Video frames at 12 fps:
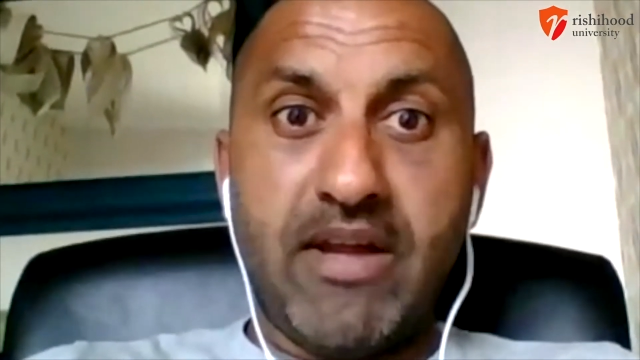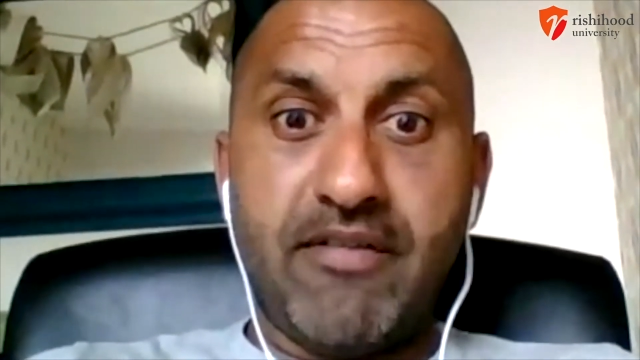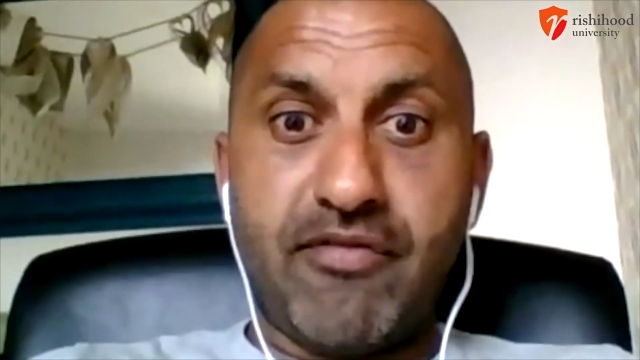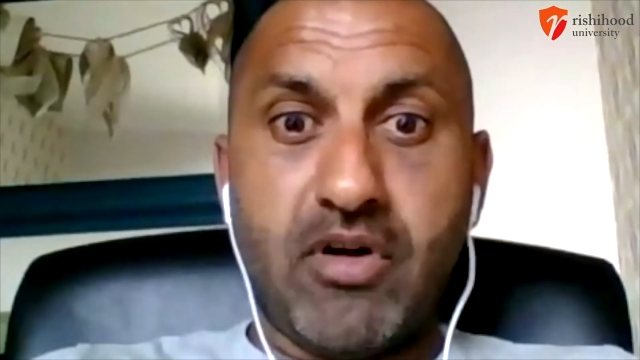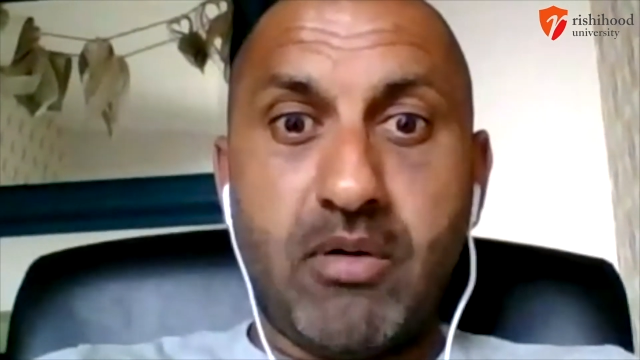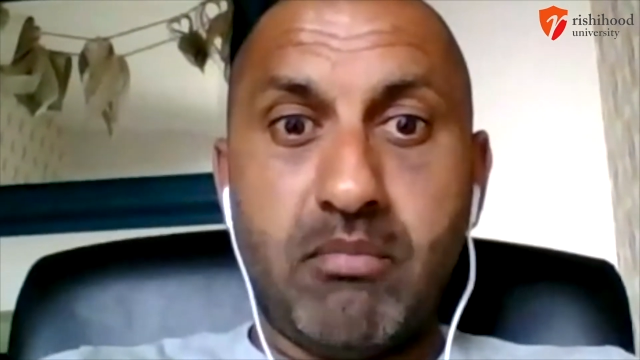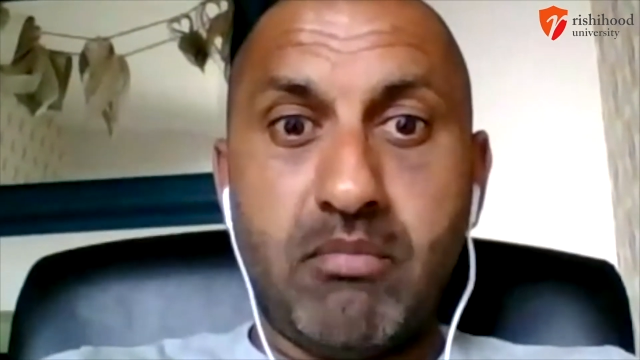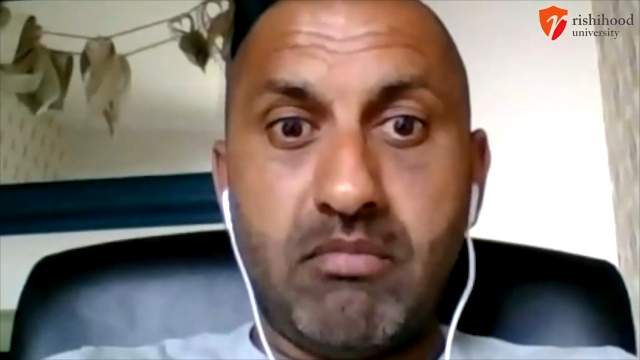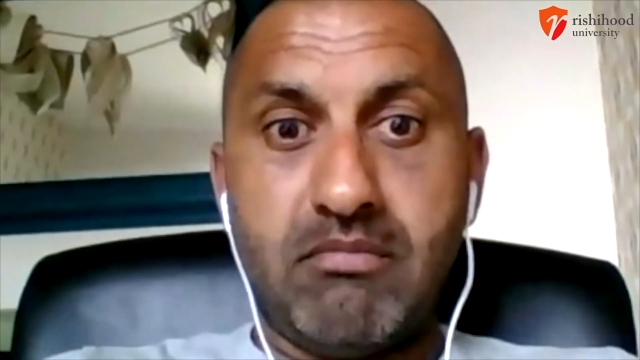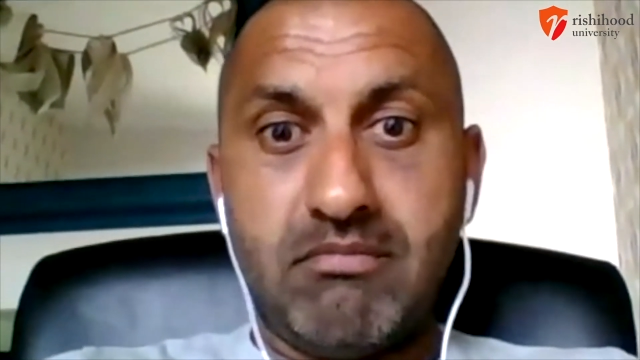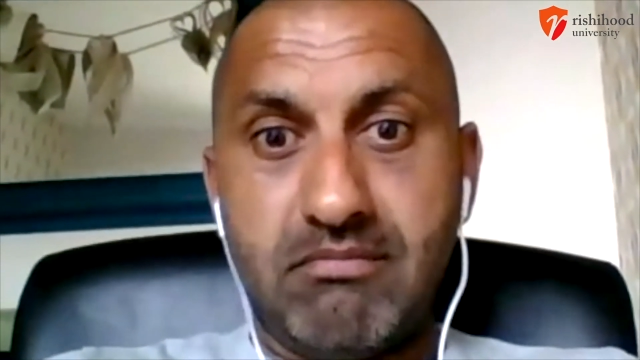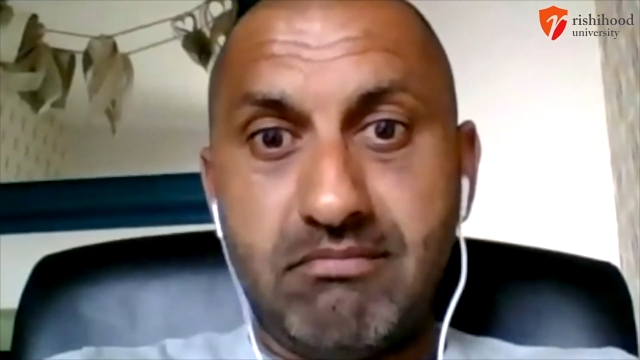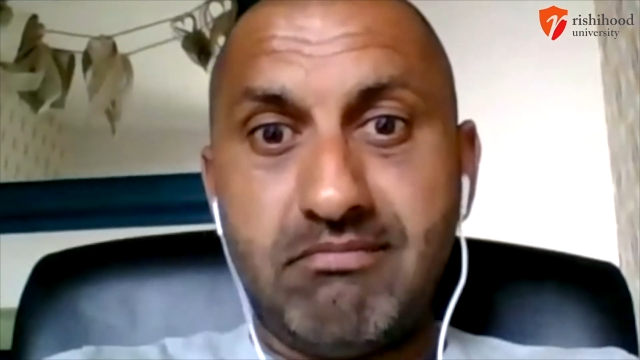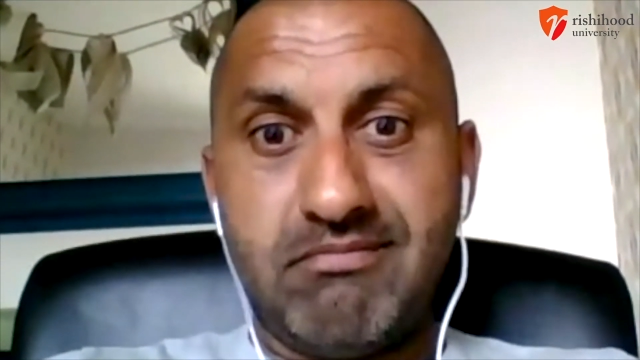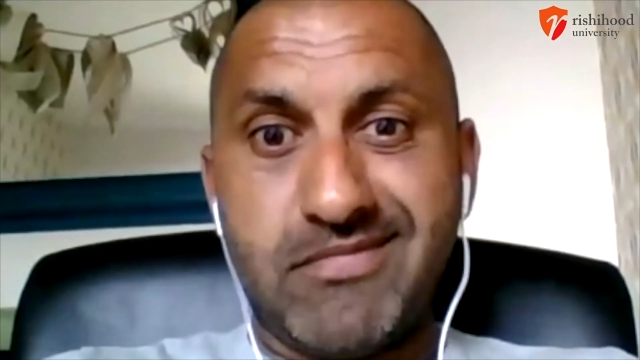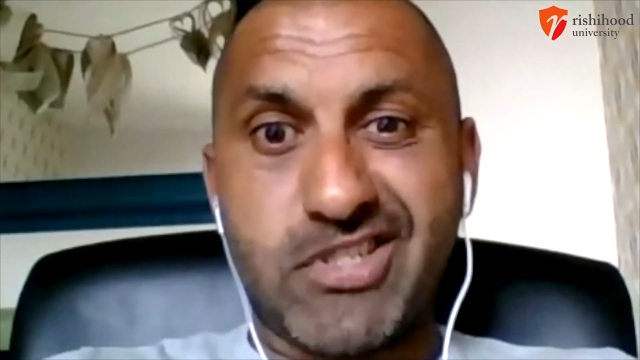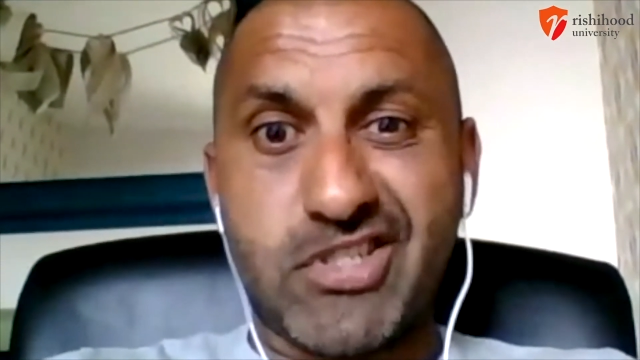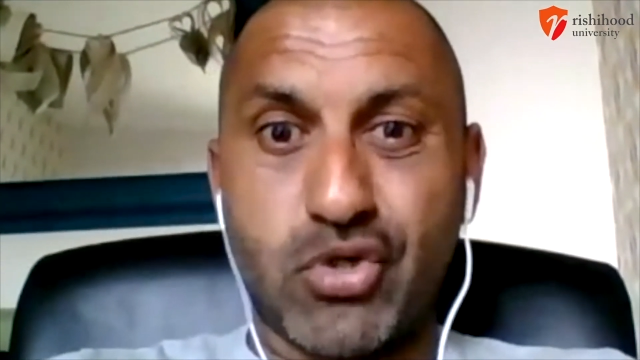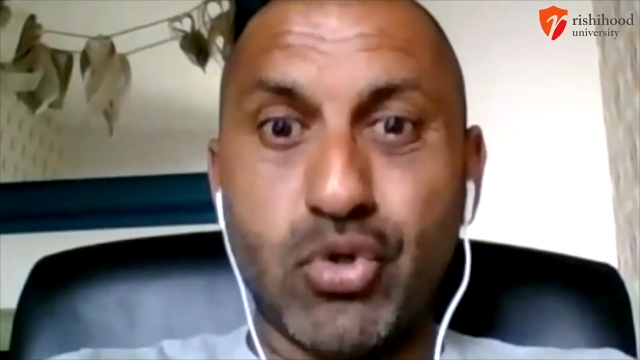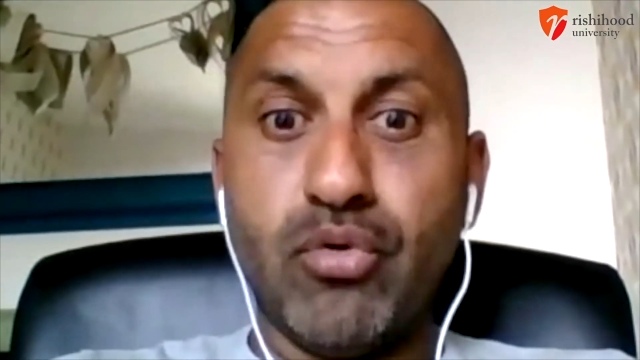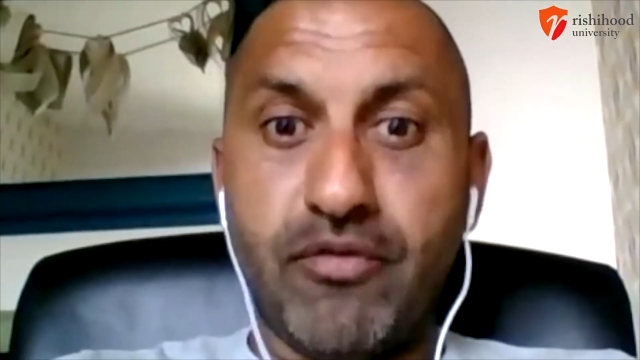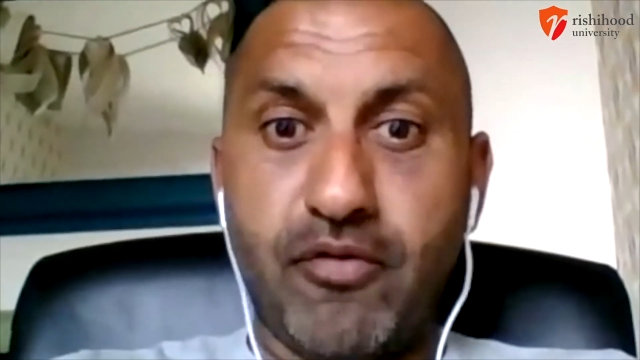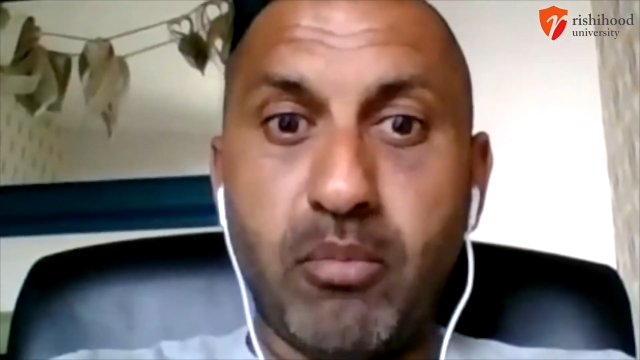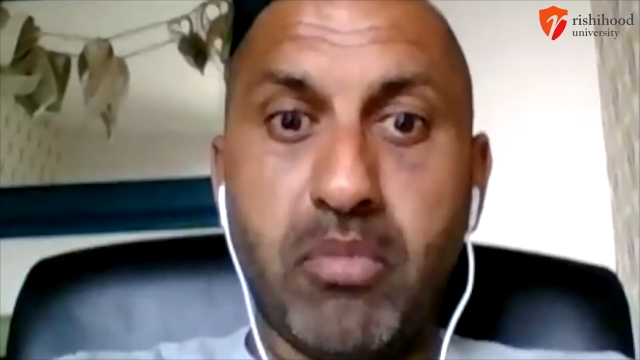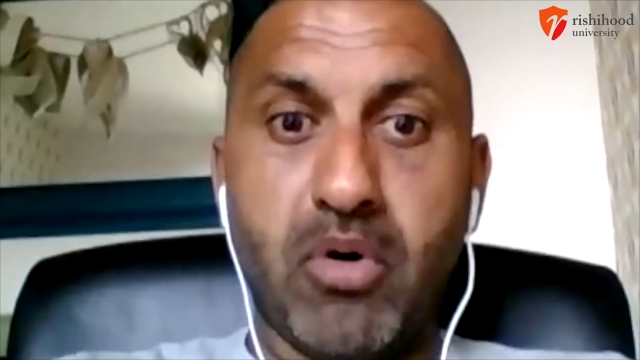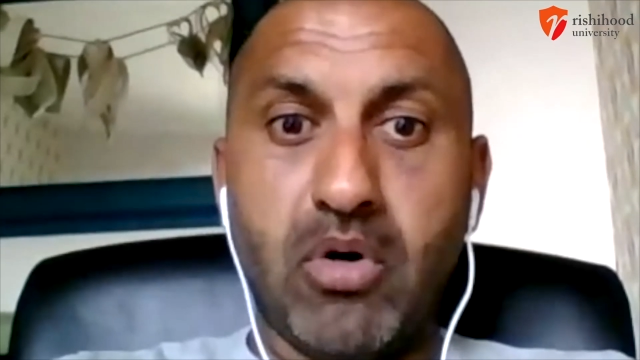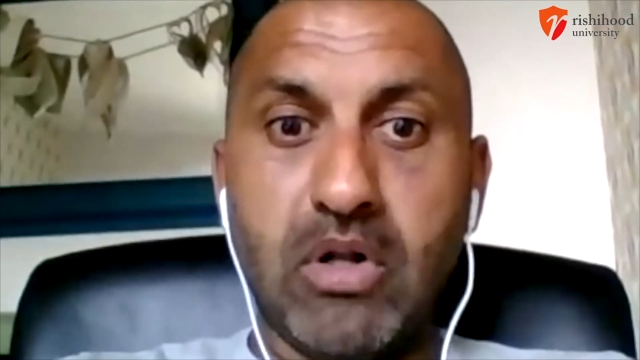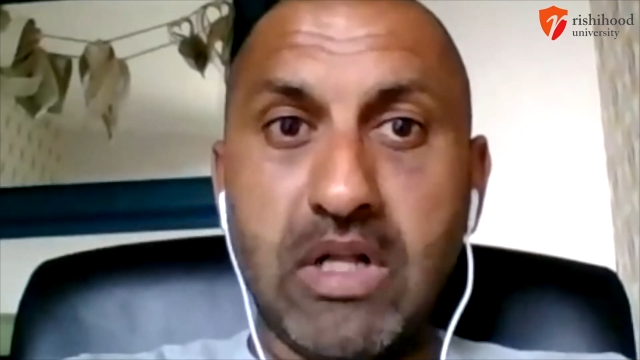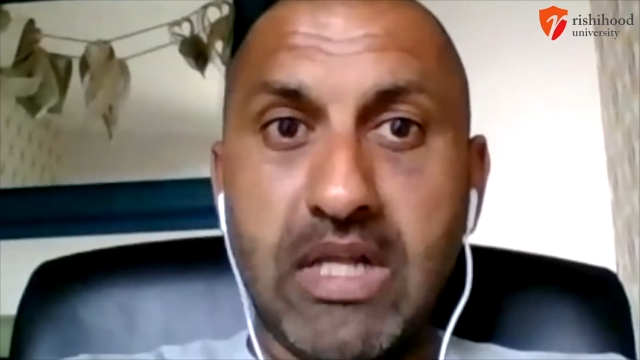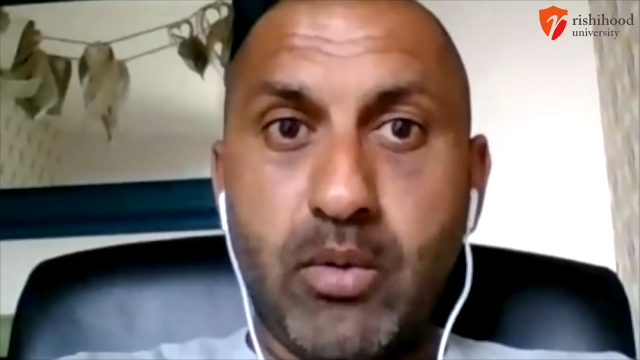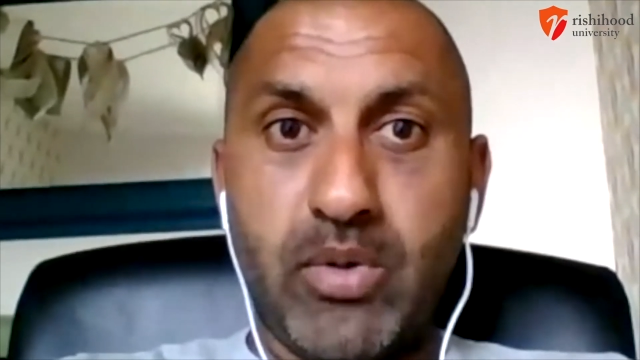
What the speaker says: from school football.